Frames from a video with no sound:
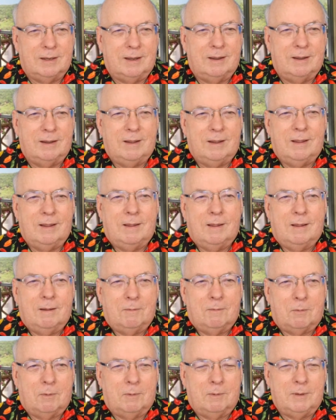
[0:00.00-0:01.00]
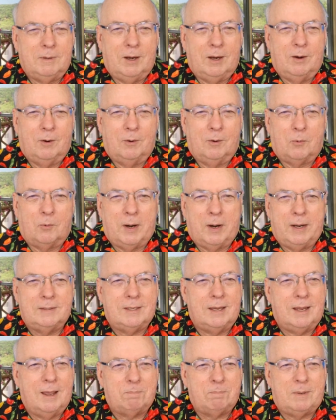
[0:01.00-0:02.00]
racing up
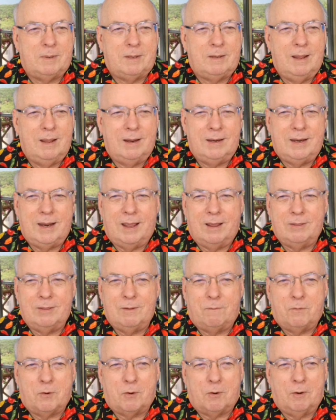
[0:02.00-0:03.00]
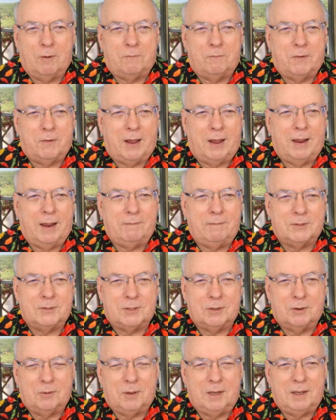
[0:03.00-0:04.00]
and down the 405. So
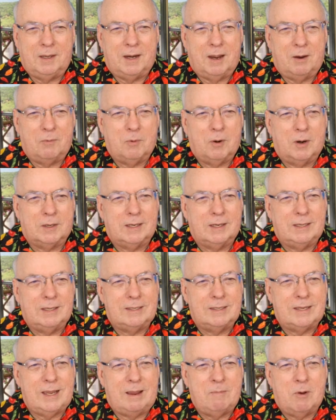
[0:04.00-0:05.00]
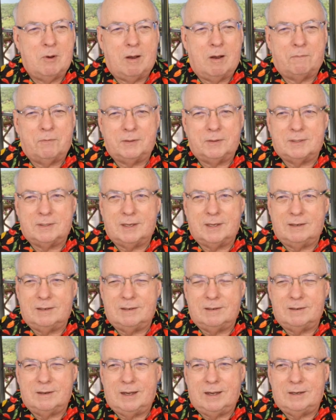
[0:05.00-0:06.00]
he and I worked in the same office
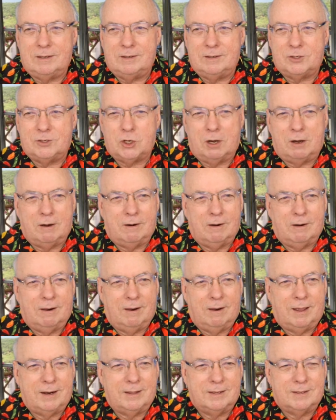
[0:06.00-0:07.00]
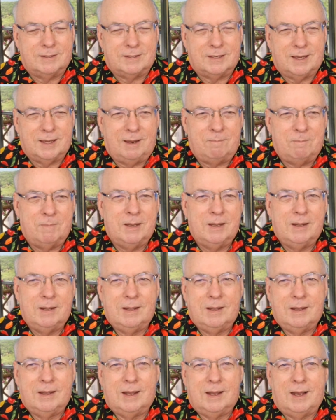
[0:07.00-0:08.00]
and shared a lot of the same
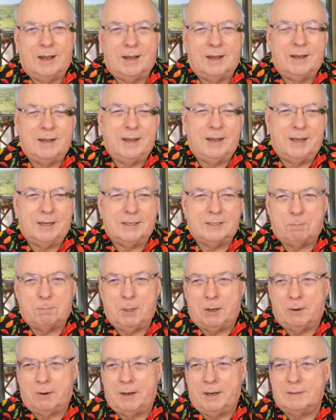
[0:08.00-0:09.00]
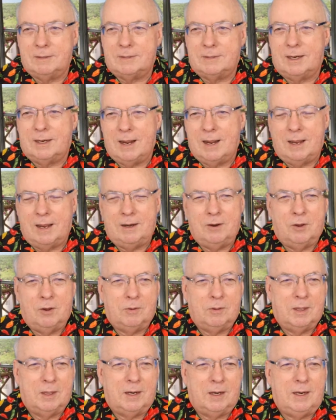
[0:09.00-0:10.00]
experience. And I know
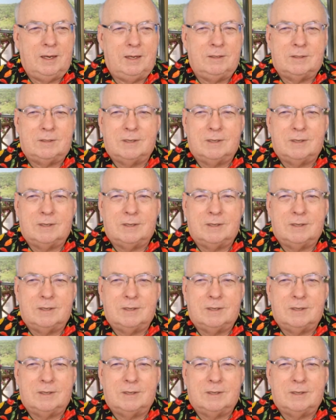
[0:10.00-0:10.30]
that he's